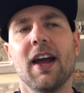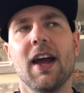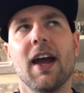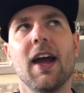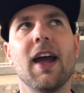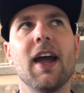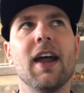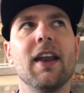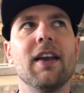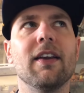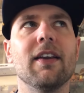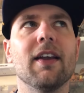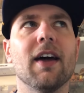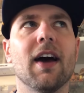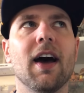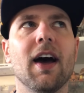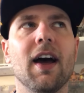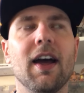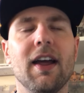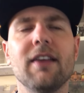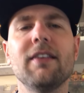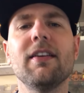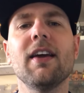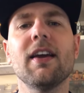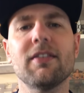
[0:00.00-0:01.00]
And
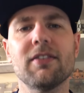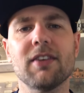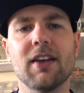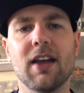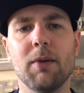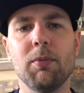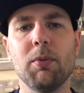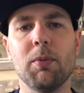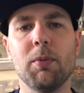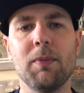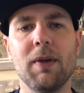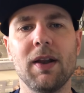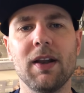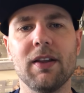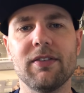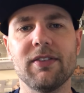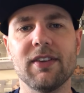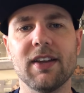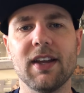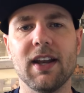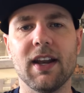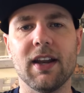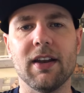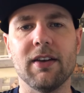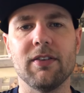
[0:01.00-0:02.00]
it takes a couple minutes
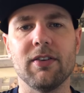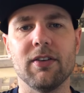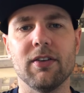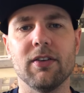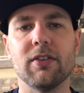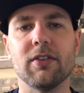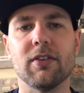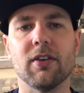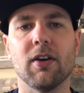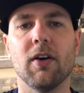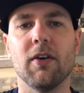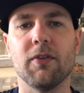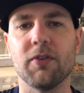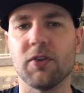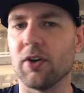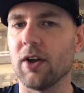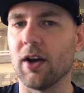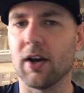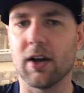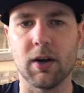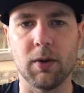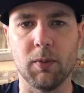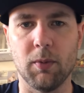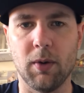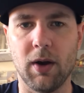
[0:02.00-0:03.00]
to get into, so if you're not going to